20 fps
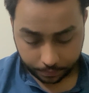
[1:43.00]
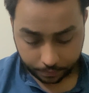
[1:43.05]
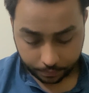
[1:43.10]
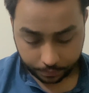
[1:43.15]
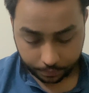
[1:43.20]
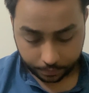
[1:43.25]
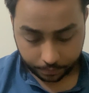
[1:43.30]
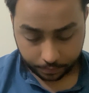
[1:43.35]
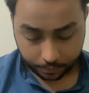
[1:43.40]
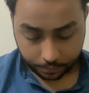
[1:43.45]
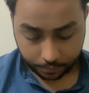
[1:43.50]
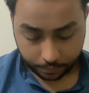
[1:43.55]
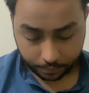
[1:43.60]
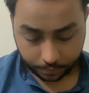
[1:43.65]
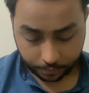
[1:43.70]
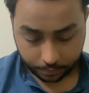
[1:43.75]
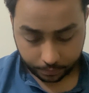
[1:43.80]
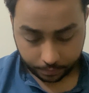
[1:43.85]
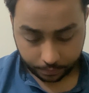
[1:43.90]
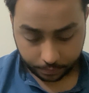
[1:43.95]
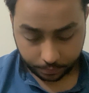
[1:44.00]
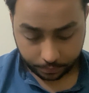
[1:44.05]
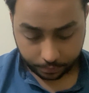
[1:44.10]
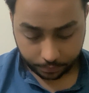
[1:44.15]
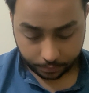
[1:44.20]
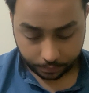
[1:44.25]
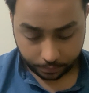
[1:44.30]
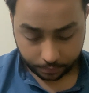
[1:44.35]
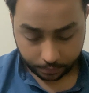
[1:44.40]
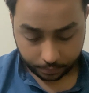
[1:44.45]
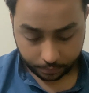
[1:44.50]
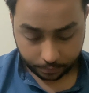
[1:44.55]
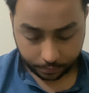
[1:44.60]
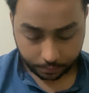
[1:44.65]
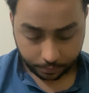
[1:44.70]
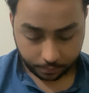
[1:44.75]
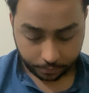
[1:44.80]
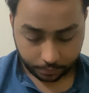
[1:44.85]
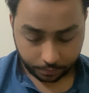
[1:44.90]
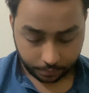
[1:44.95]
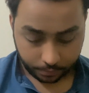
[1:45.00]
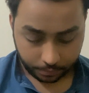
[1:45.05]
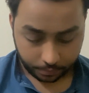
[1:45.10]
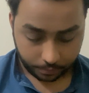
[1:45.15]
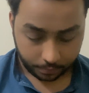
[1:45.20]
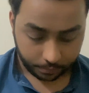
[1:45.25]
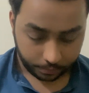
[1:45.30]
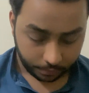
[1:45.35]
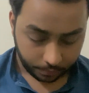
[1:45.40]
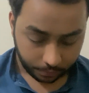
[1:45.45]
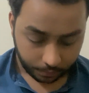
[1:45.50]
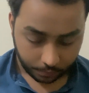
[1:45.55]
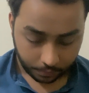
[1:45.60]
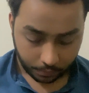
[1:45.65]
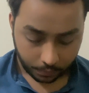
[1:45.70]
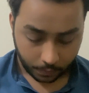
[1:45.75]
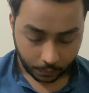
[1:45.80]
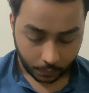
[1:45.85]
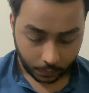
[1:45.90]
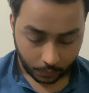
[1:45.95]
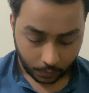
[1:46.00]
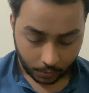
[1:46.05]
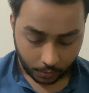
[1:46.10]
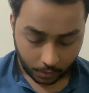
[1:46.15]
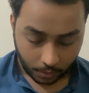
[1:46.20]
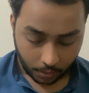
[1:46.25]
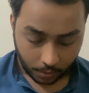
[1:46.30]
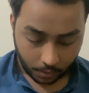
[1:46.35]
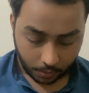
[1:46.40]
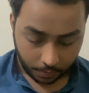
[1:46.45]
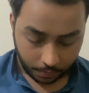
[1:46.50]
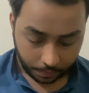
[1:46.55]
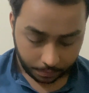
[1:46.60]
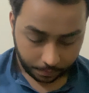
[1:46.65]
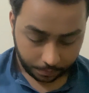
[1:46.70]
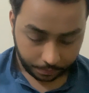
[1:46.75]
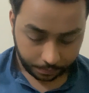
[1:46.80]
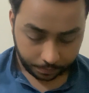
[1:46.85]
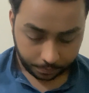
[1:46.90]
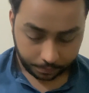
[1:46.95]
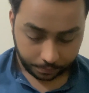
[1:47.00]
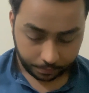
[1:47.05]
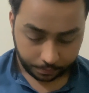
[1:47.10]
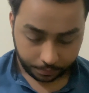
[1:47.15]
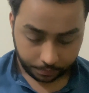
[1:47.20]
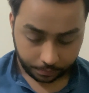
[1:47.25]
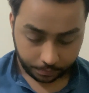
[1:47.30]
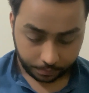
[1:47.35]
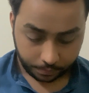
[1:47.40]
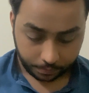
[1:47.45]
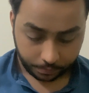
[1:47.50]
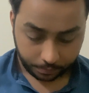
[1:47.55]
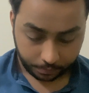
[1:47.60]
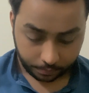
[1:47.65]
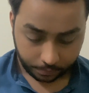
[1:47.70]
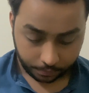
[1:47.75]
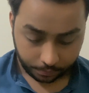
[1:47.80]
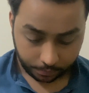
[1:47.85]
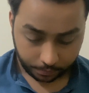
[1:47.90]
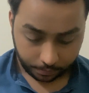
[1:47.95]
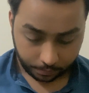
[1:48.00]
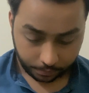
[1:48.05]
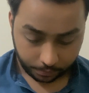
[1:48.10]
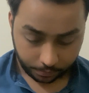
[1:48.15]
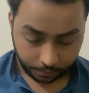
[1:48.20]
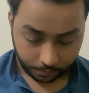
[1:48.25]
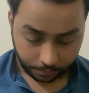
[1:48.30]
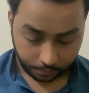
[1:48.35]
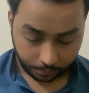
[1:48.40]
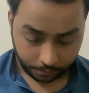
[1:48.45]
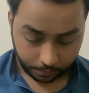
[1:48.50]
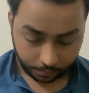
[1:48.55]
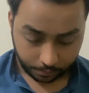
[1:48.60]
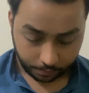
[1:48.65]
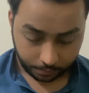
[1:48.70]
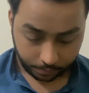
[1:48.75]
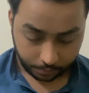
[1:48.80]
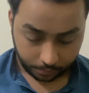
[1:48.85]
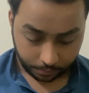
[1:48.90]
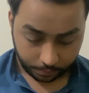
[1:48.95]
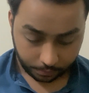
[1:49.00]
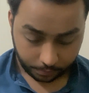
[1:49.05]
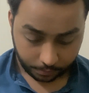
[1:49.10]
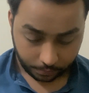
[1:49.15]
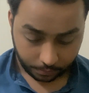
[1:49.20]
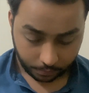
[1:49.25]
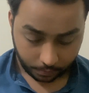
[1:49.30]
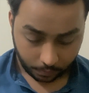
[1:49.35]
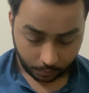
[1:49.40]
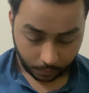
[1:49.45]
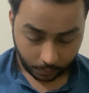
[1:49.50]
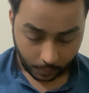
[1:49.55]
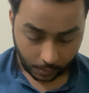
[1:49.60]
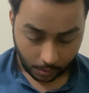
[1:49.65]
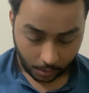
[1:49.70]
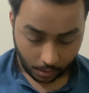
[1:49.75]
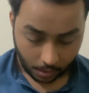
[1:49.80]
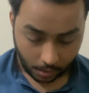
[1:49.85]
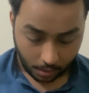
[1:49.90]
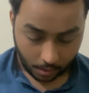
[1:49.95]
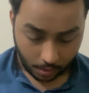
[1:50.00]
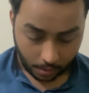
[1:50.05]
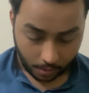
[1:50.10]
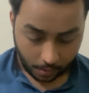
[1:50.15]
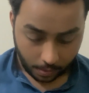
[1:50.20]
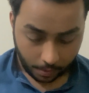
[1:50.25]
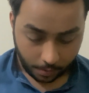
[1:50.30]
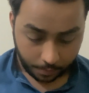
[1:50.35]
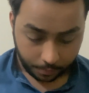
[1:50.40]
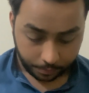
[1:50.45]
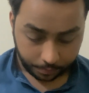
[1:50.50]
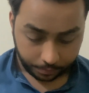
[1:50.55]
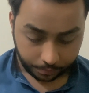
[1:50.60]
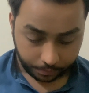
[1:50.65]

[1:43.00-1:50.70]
No one is speaking in this clip.